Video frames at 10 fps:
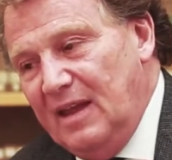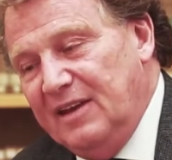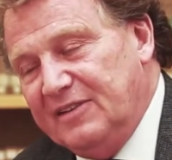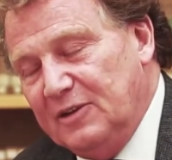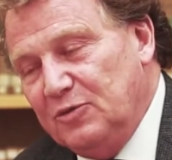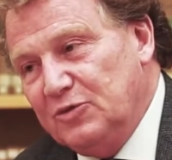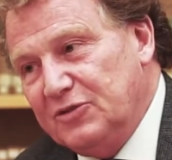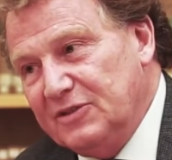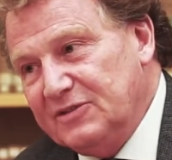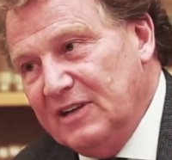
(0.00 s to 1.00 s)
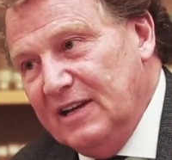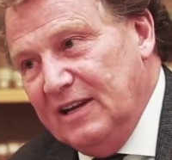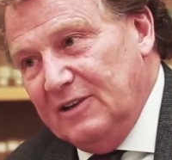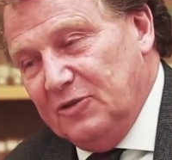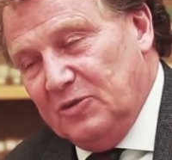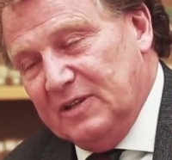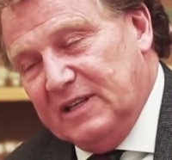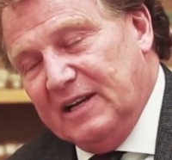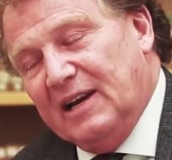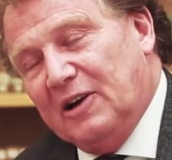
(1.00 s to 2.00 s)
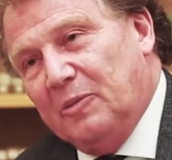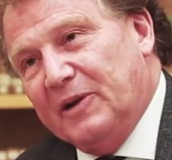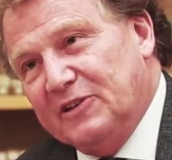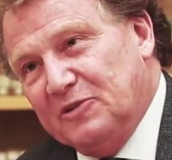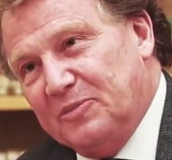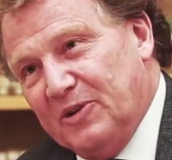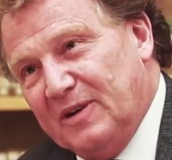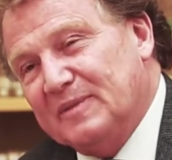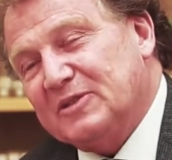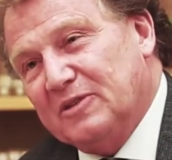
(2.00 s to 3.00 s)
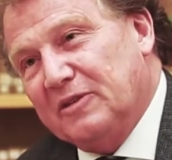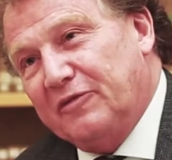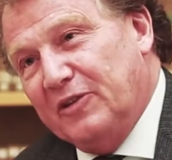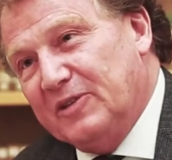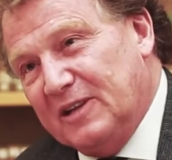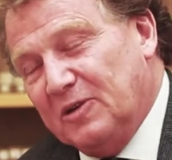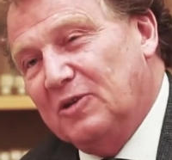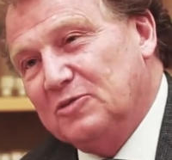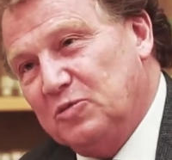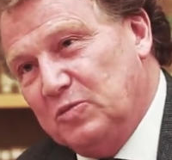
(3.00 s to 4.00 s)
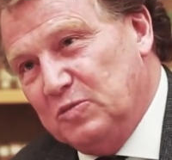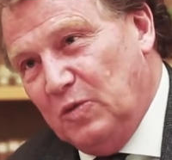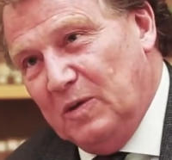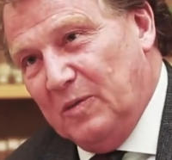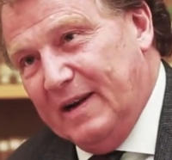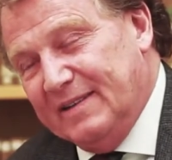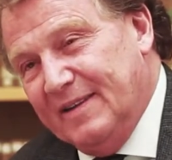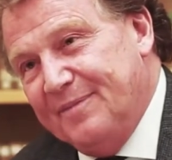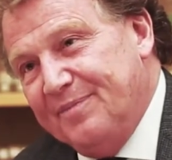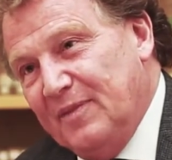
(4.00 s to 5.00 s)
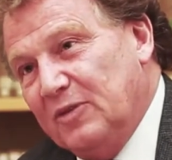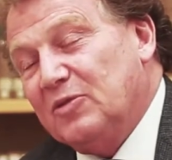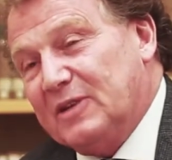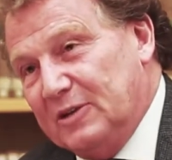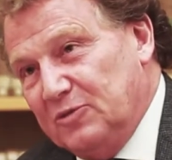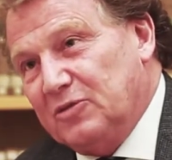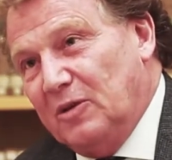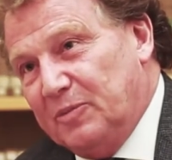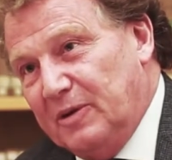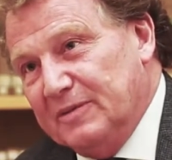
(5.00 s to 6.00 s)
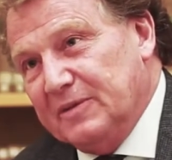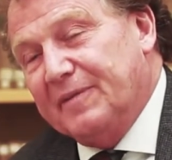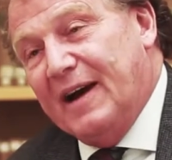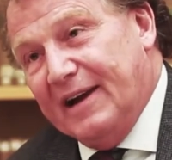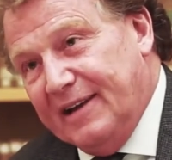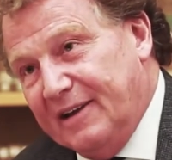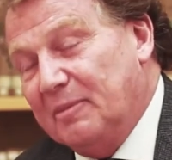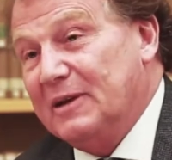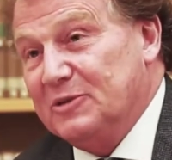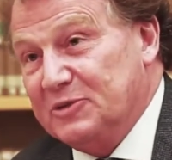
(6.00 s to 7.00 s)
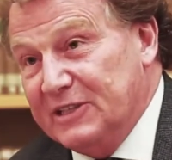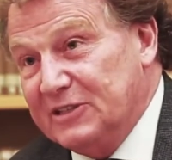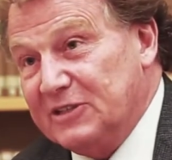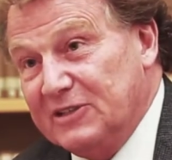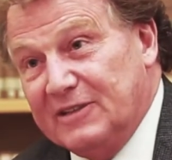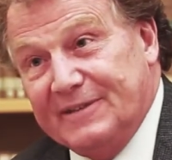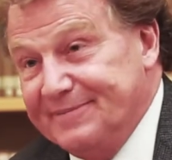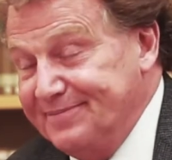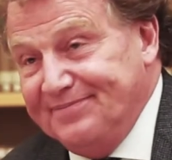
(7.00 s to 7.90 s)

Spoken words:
institutions through the technical cooperation programs of the FAO that goes worldwide to try to solve problems of hunger, malnutrition,